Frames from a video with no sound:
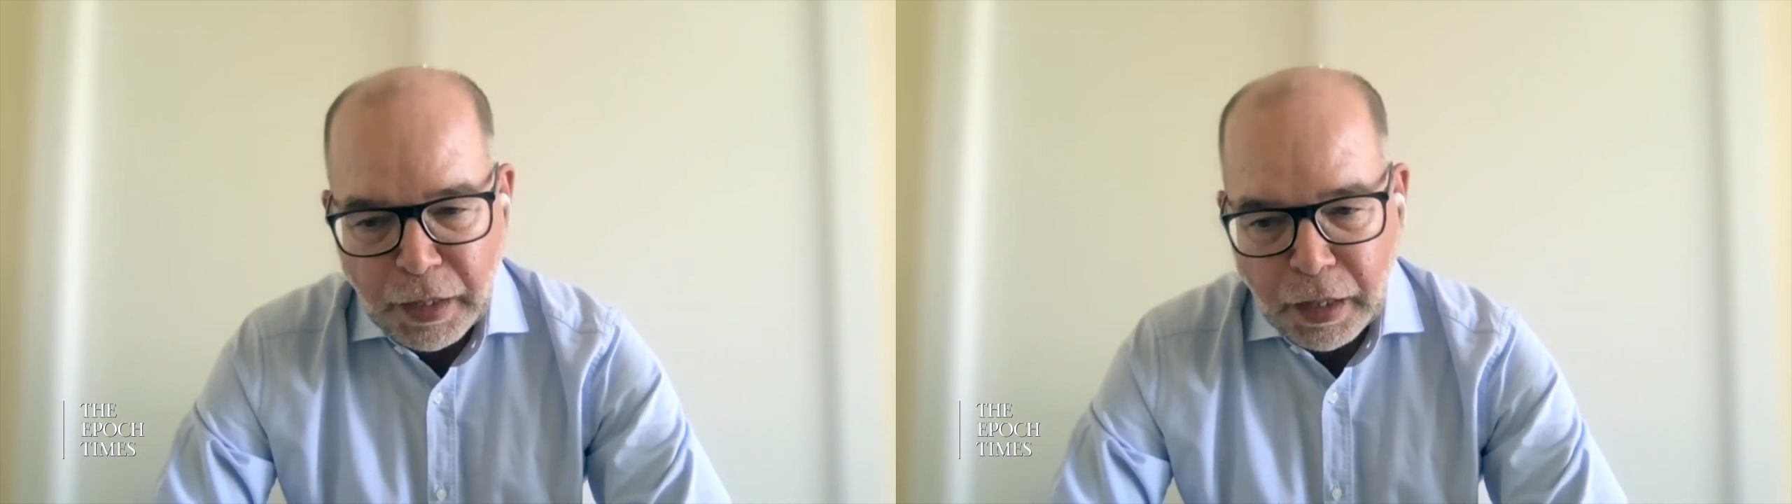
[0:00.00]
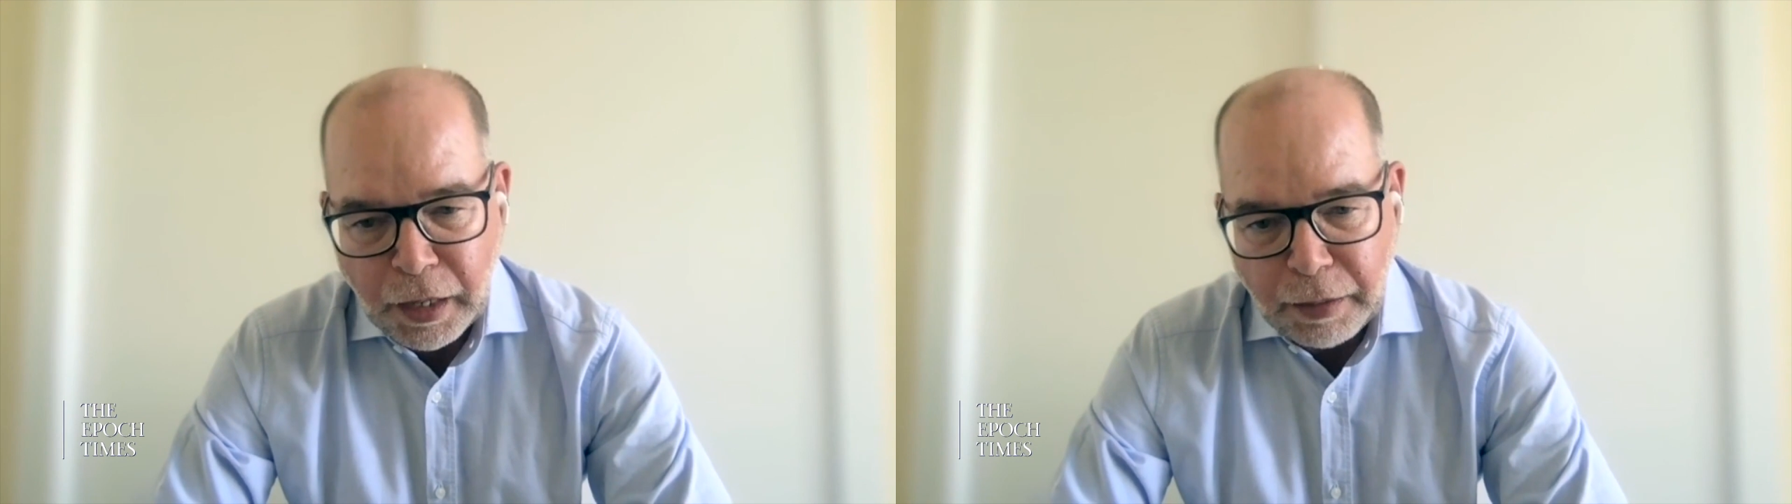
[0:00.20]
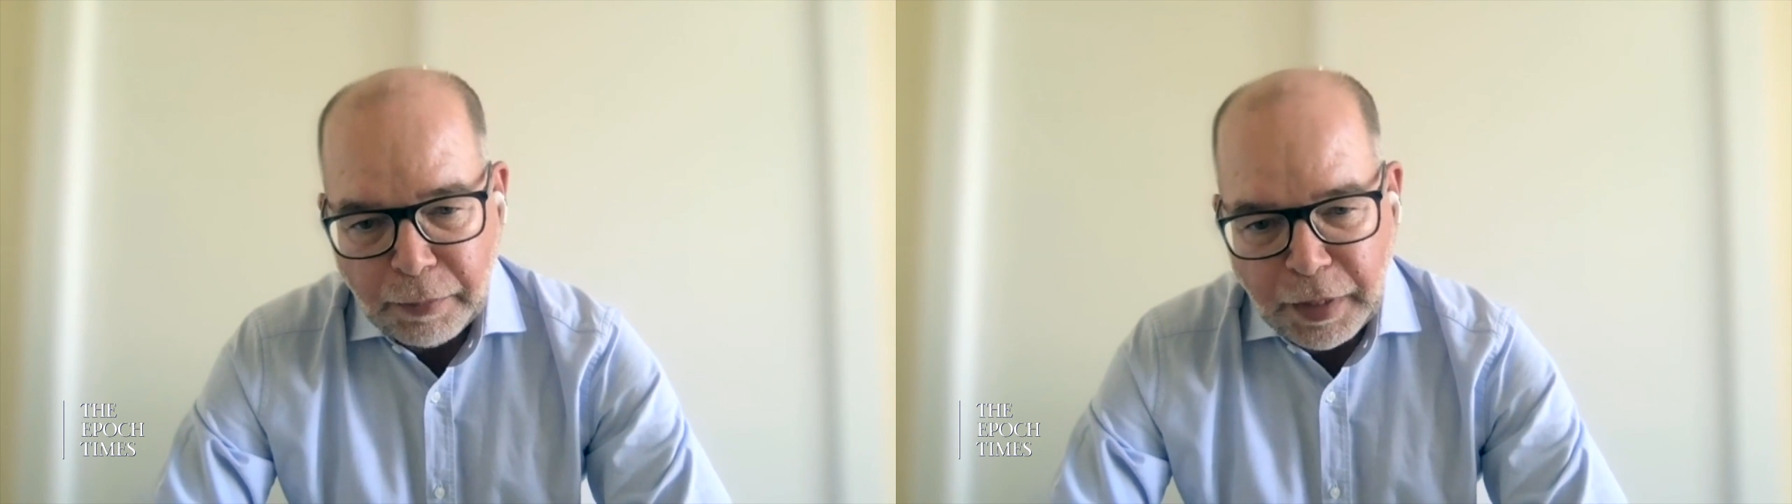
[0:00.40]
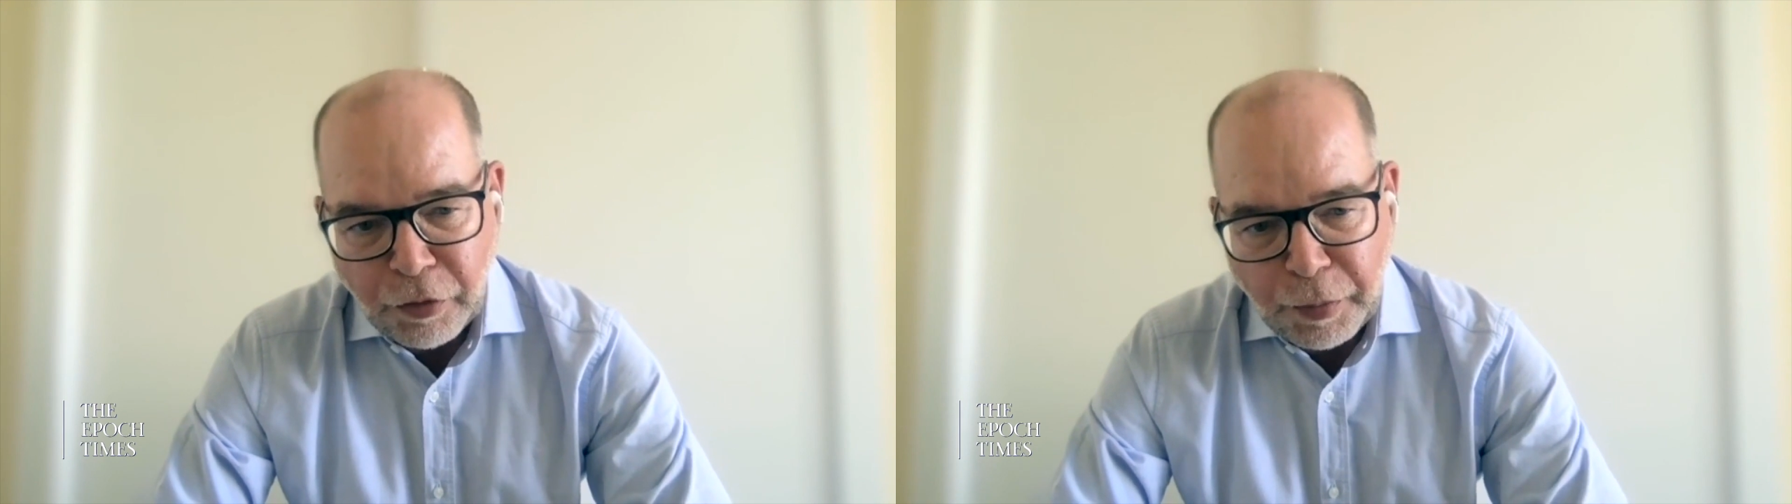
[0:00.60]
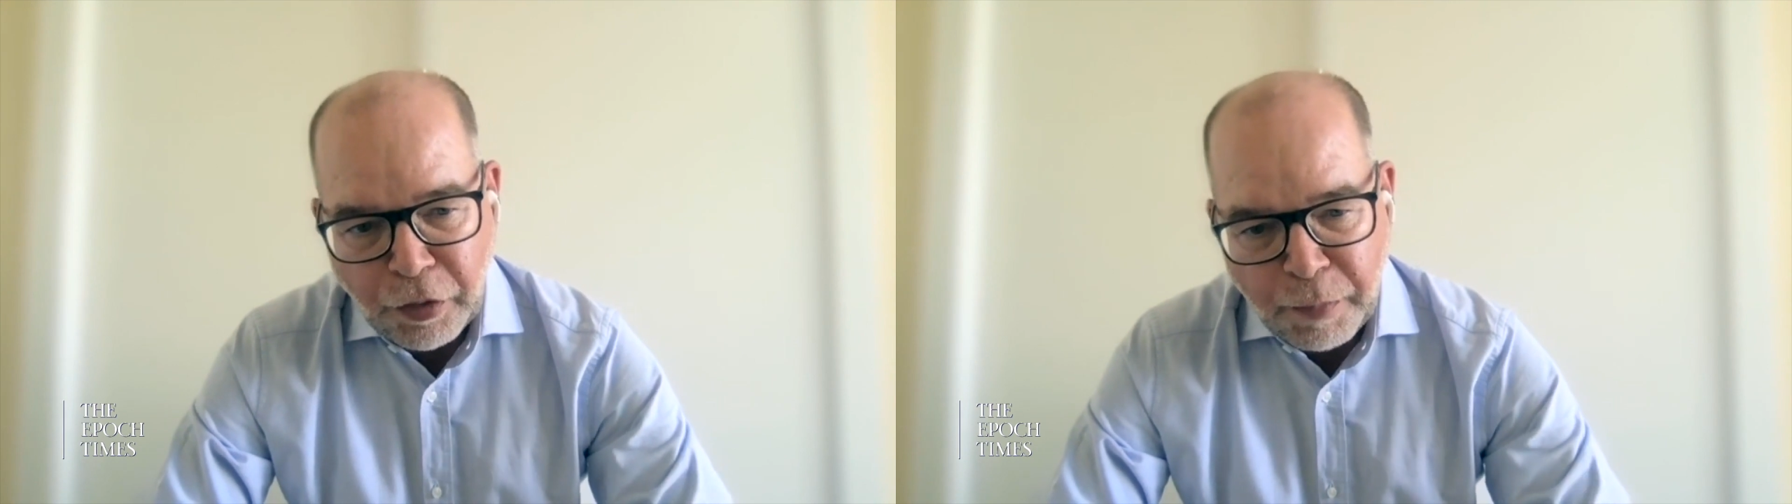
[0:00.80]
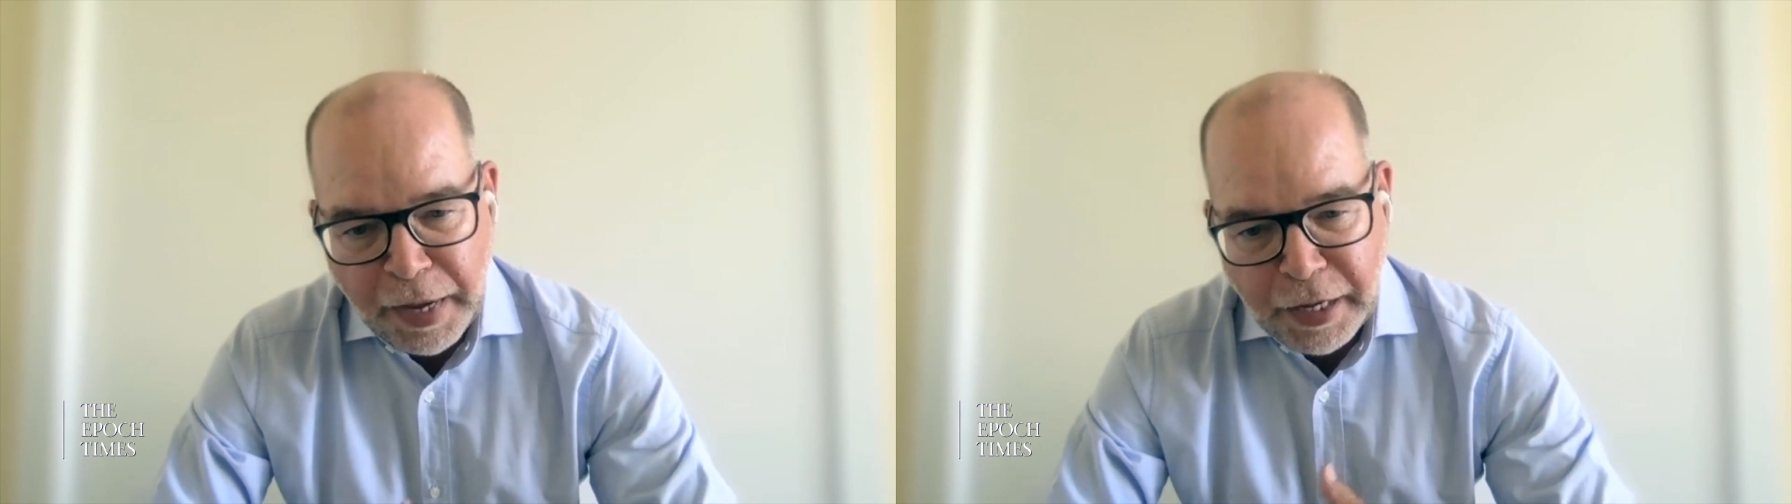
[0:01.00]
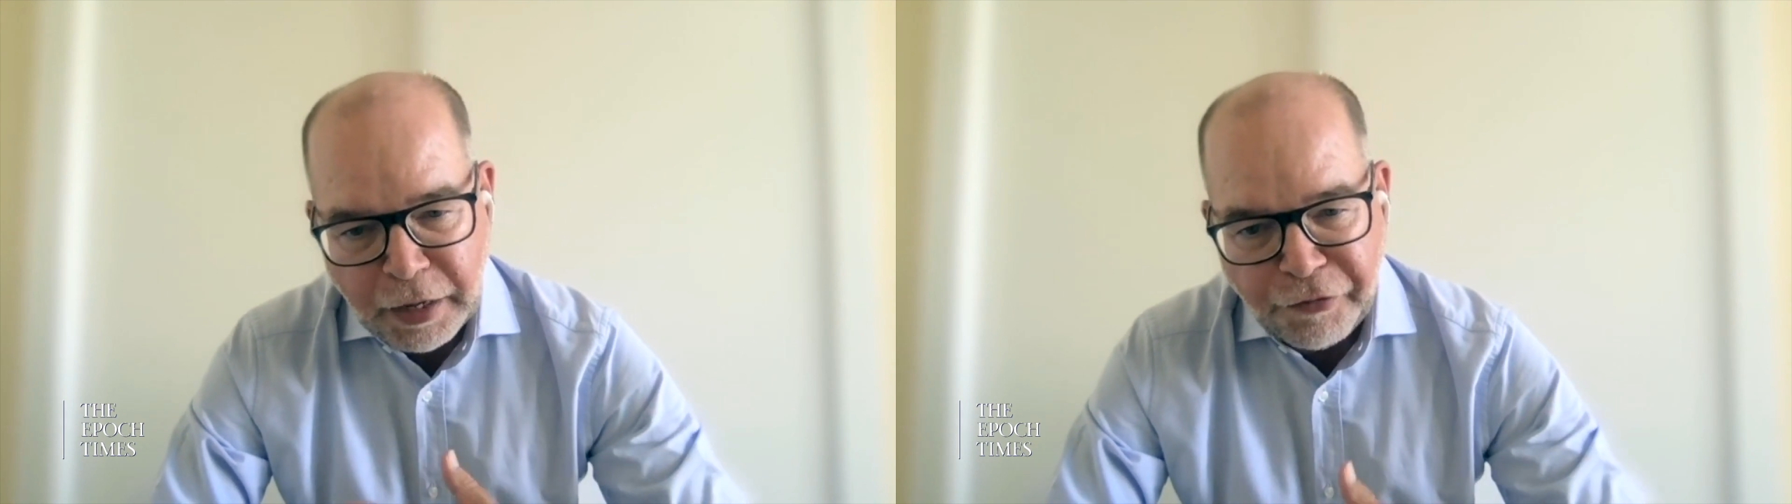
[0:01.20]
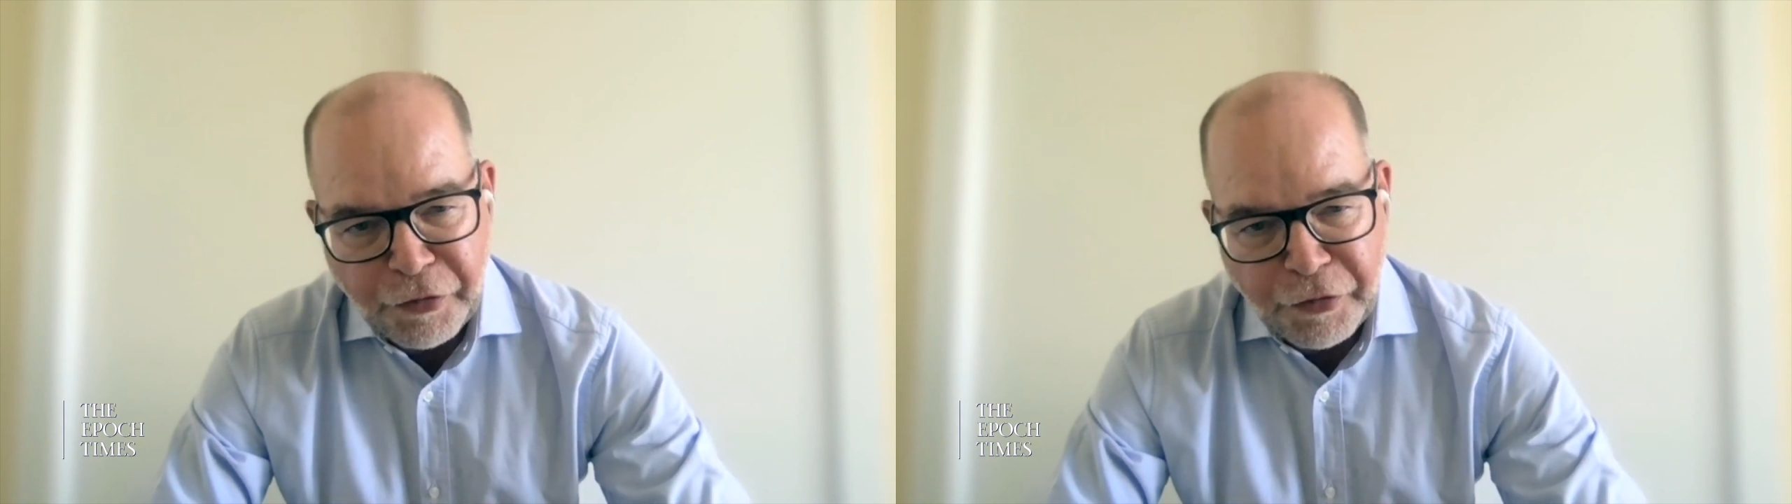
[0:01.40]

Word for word: um, it's, it's making